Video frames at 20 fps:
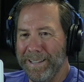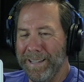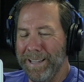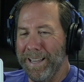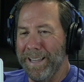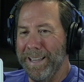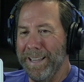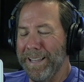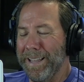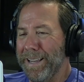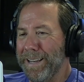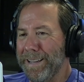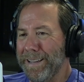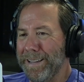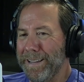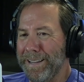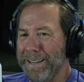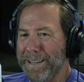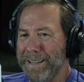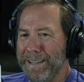And
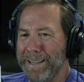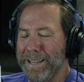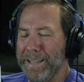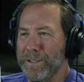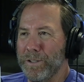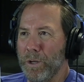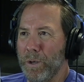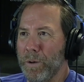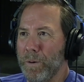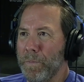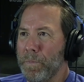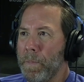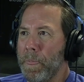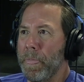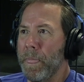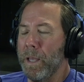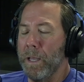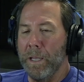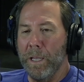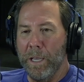so
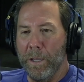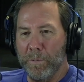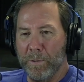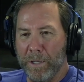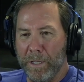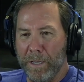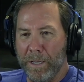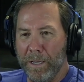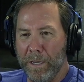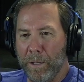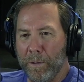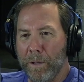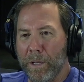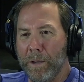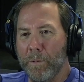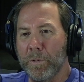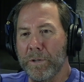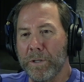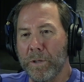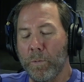
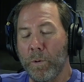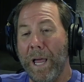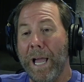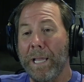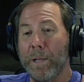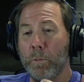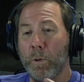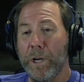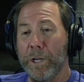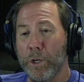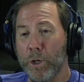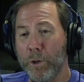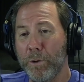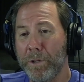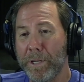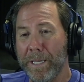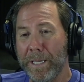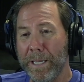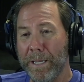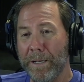it was like what you
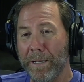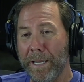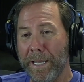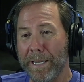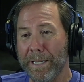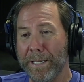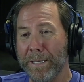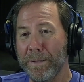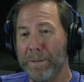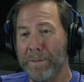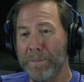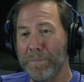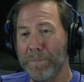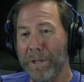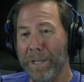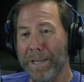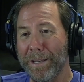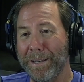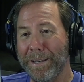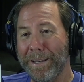did, Landon,
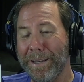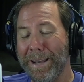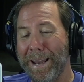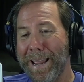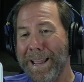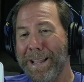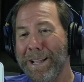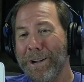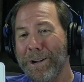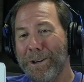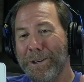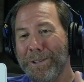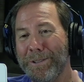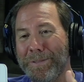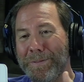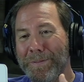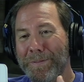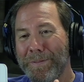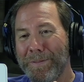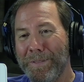but now
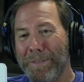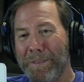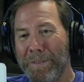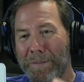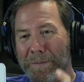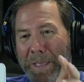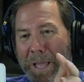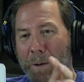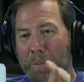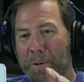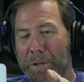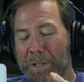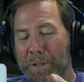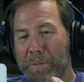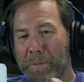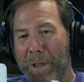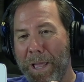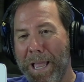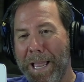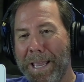that
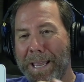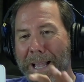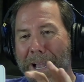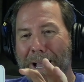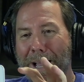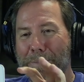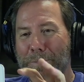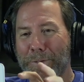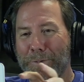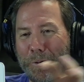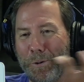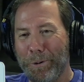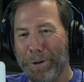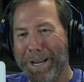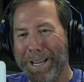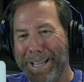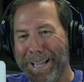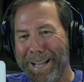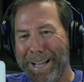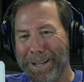was AI before
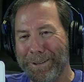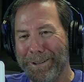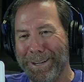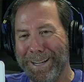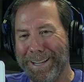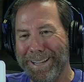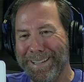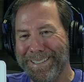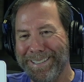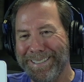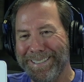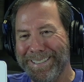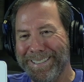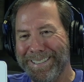AI, right?